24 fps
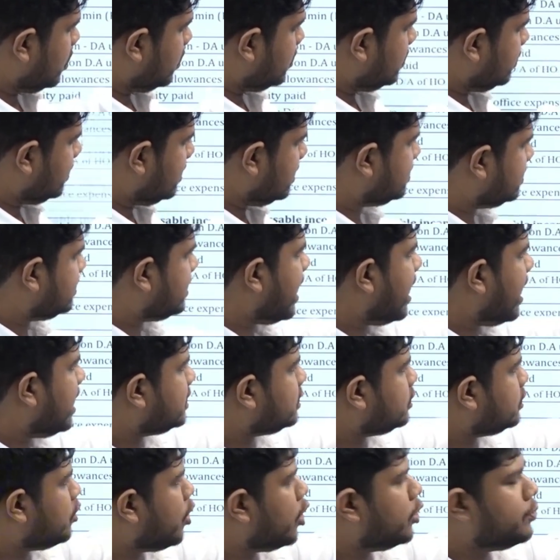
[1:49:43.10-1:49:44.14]
this
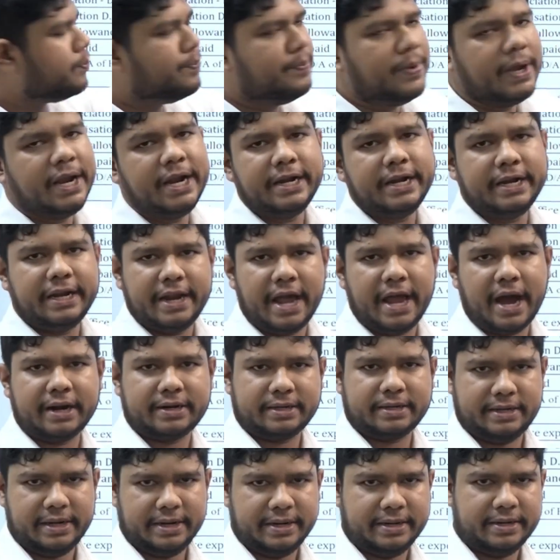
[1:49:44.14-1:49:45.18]
has not been
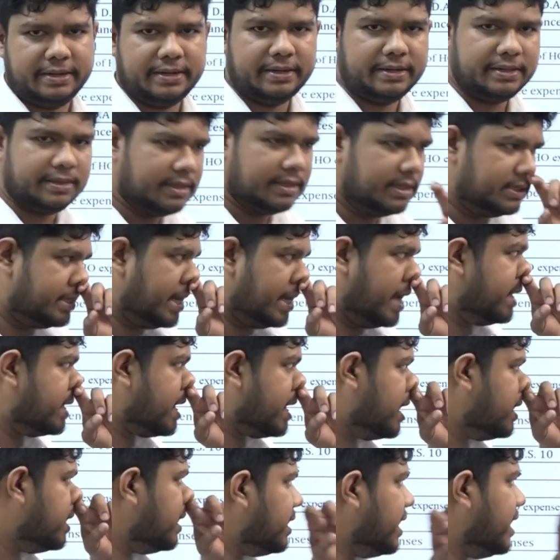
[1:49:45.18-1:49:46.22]
deducted. This
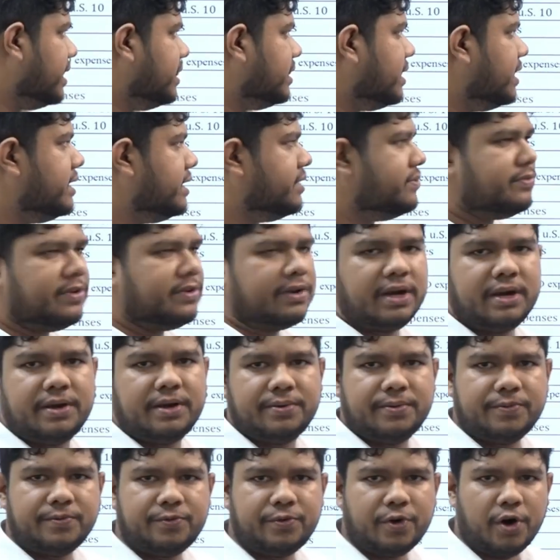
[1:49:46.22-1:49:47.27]

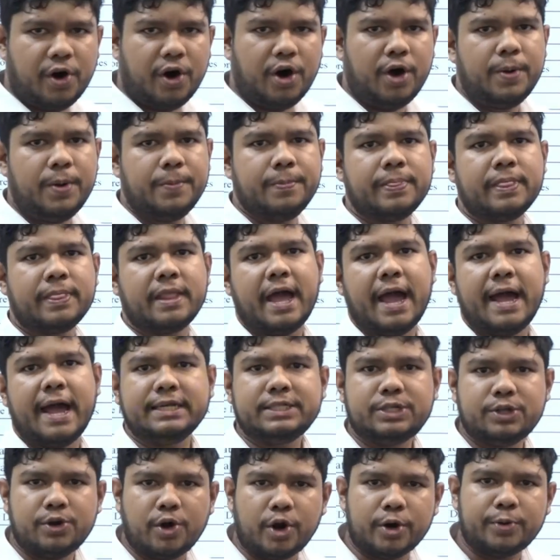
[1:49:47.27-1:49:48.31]
834
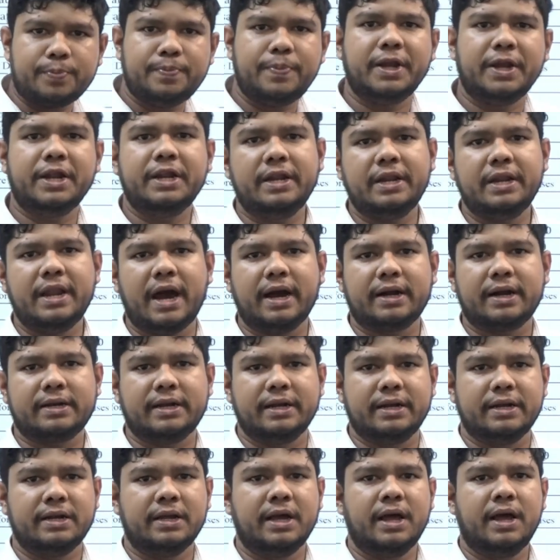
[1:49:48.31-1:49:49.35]
has not been
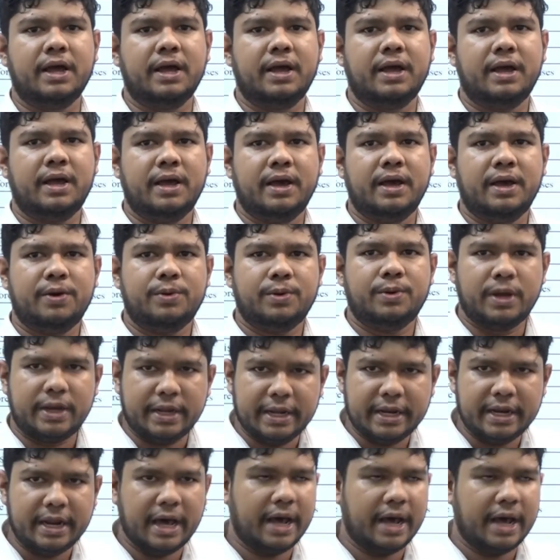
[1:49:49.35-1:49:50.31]
deducted in